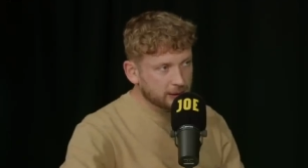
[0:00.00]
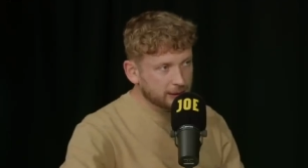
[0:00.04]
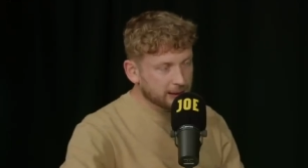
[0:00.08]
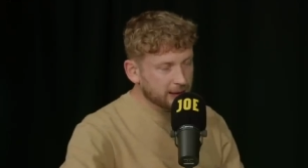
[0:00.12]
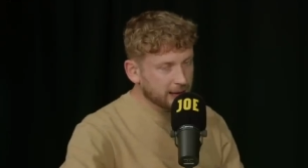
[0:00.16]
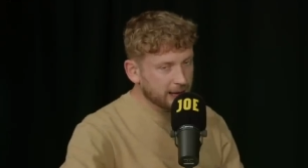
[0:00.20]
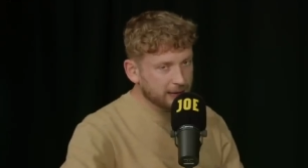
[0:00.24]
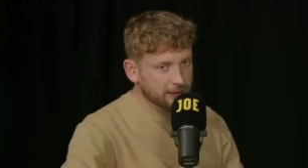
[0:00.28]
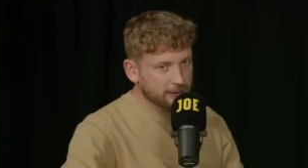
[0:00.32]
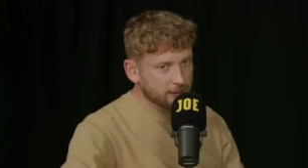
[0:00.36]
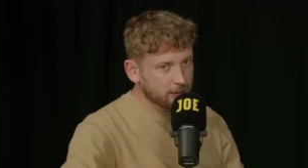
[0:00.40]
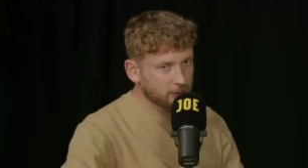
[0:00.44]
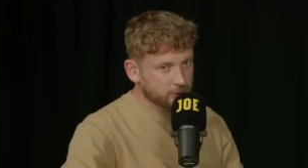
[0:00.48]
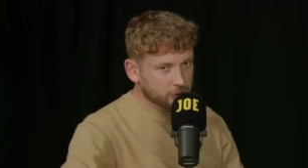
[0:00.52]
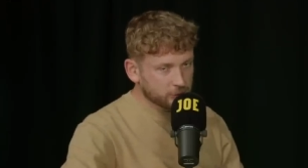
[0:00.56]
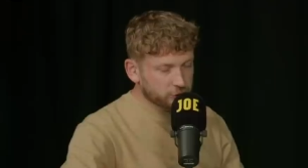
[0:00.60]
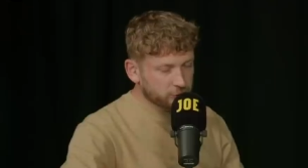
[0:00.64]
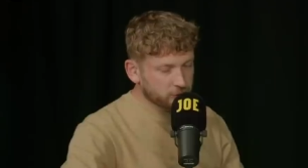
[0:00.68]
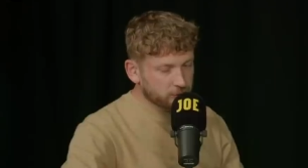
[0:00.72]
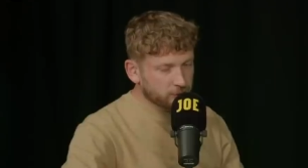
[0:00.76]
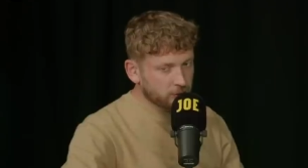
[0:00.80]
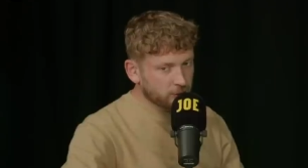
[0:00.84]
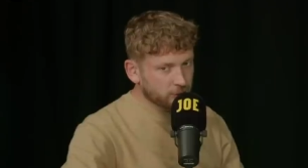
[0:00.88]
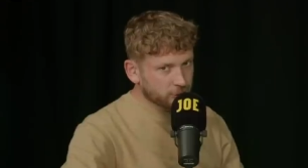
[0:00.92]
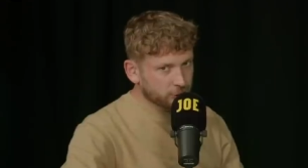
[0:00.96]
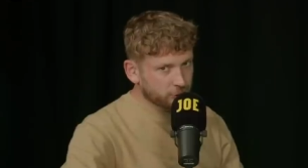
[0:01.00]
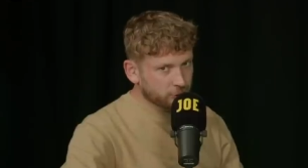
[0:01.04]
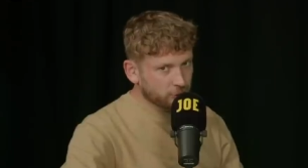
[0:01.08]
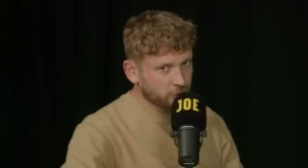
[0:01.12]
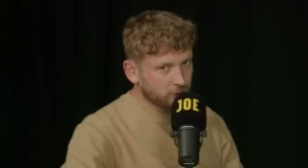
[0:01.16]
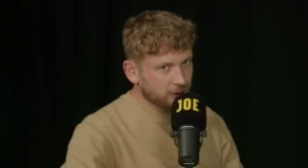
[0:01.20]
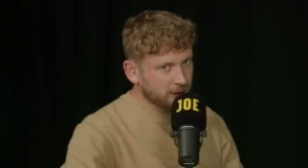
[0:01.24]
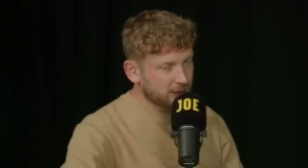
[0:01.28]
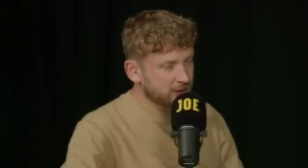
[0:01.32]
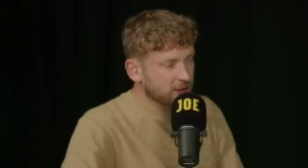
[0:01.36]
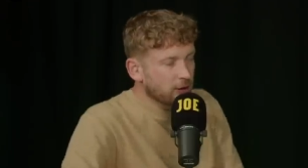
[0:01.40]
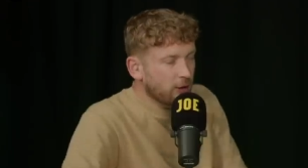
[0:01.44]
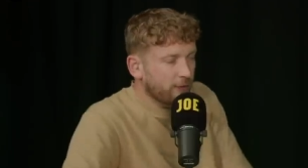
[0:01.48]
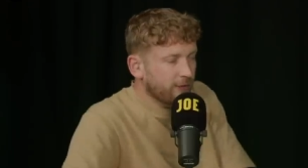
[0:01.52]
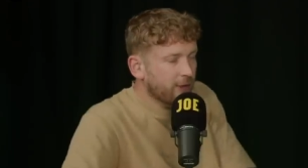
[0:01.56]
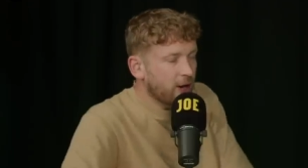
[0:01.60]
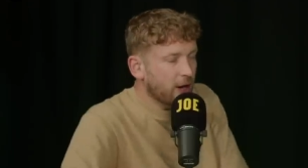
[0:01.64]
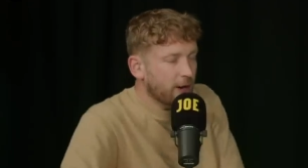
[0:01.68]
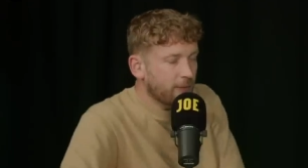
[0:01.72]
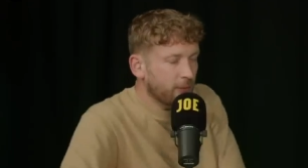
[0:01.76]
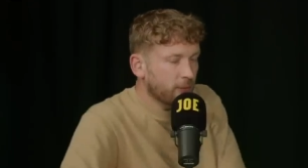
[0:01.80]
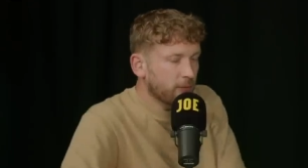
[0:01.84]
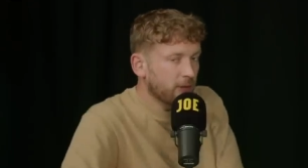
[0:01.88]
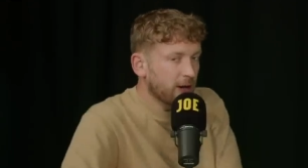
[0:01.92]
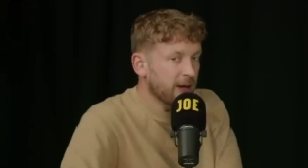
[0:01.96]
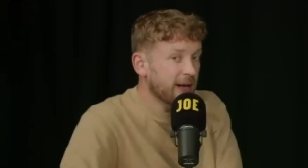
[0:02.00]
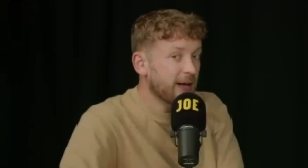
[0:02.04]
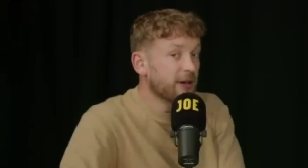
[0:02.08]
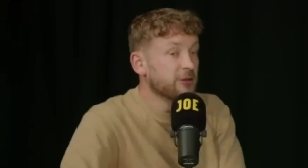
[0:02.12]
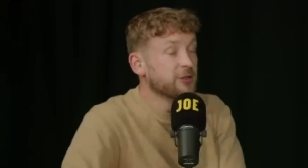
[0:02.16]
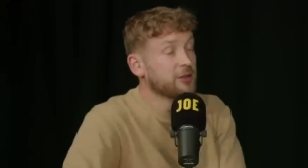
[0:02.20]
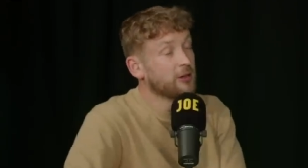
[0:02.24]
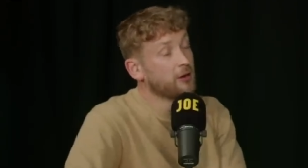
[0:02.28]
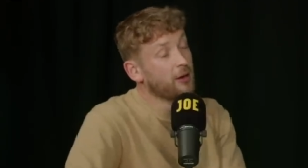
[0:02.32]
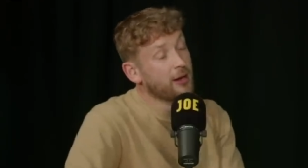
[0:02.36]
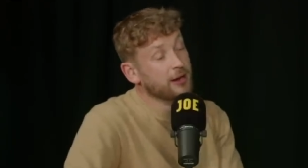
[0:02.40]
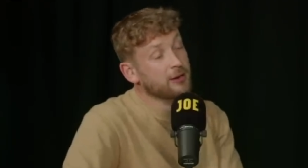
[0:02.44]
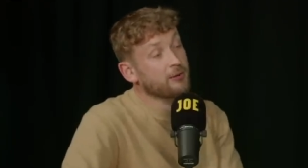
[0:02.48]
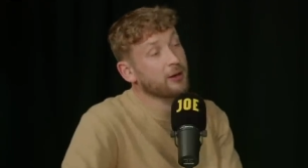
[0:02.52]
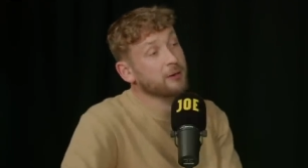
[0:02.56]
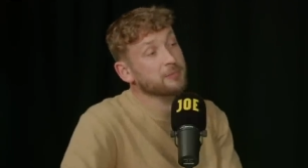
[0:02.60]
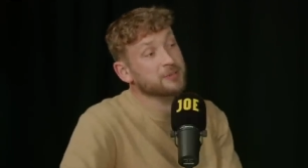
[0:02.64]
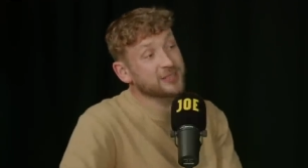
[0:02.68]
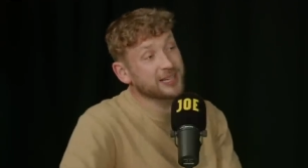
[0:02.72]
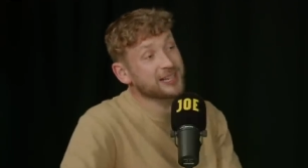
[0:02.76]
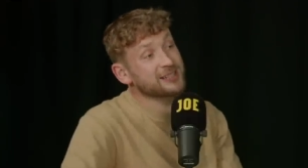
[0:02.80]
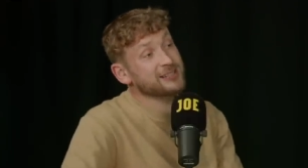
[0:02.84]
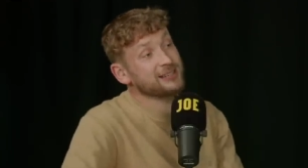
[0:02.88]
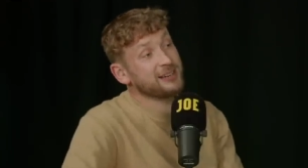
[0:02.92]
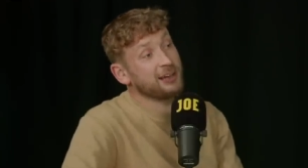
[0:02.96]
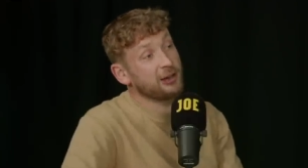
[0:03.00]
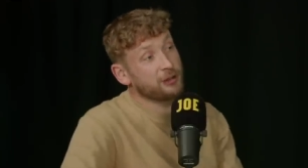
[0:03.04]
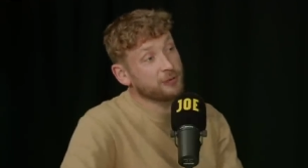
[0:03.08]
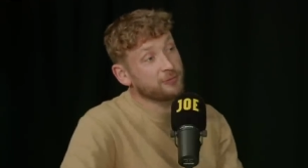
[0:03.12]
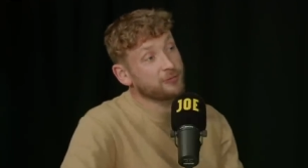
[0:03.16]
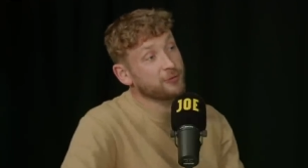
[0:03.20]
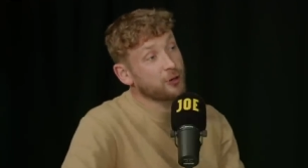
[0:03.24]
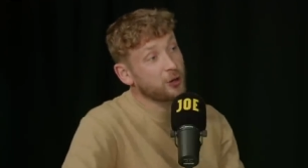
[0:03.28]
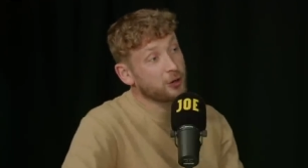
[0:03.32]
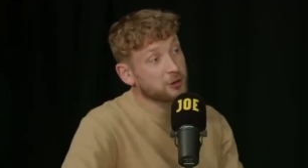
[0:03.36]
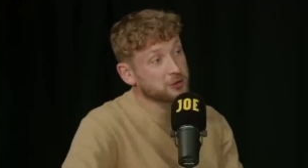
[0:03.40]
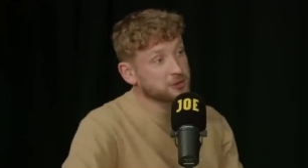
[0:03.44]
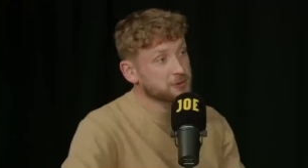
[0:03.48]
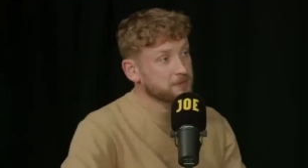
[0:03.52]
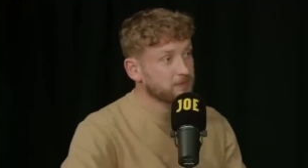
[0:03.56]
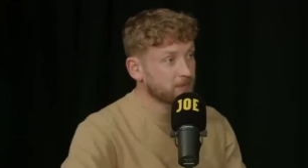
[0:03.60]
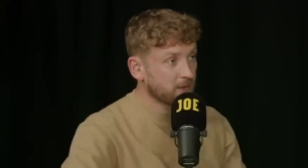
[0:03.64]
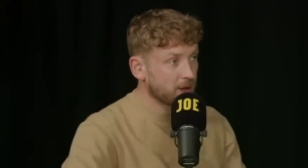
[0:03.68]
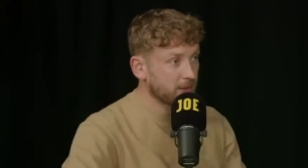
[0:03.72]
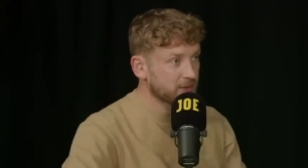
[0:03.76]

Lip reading: Again, not sure. It's not viable right now. So anyway, I'm settling on frogs.